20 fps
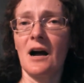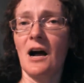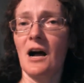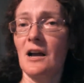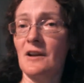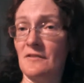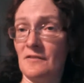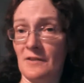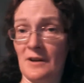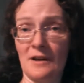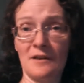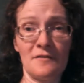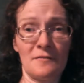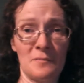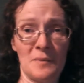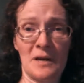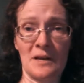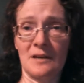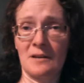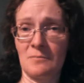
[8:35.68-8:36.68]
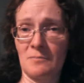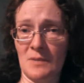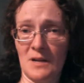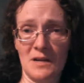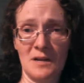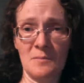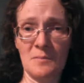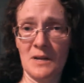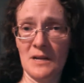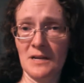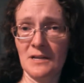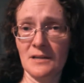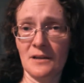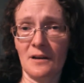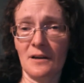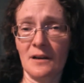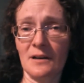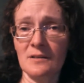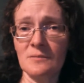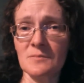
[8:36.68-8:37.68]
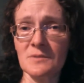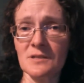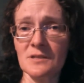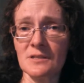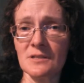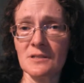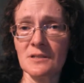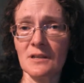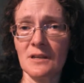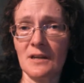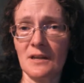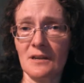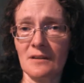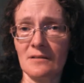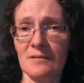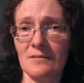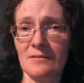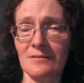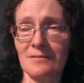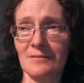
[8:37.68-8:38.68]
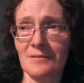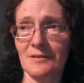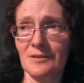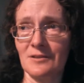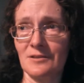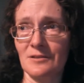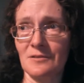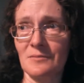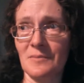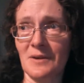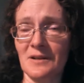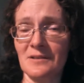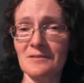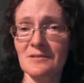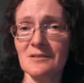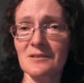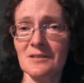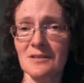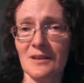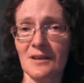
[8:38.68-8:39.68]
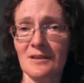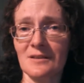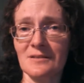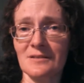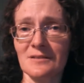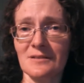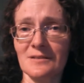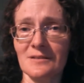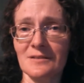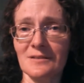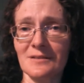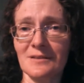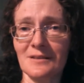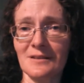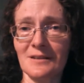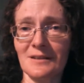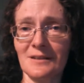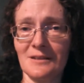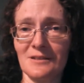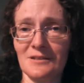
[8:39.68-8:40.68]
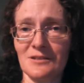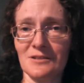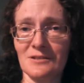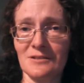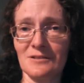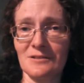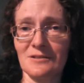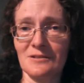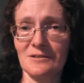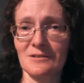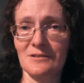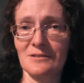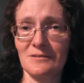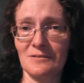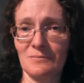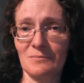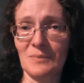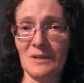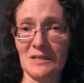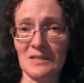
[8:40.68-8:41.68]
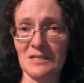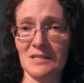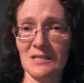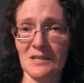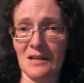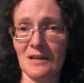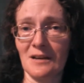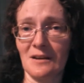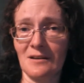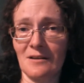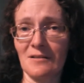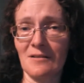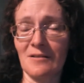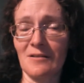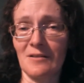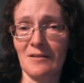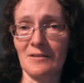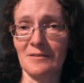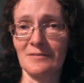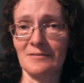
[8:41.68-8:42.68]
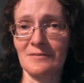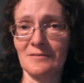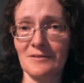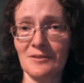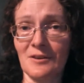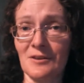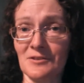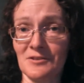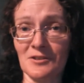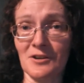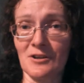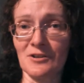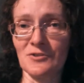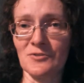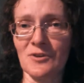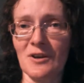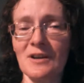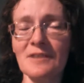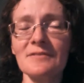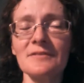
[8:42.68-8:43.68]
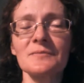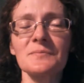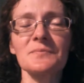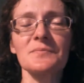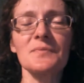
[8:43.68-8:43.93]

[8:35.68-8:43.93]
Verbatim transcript: I have made it many, many times in the two months that it's been sitting on Don's hard drive.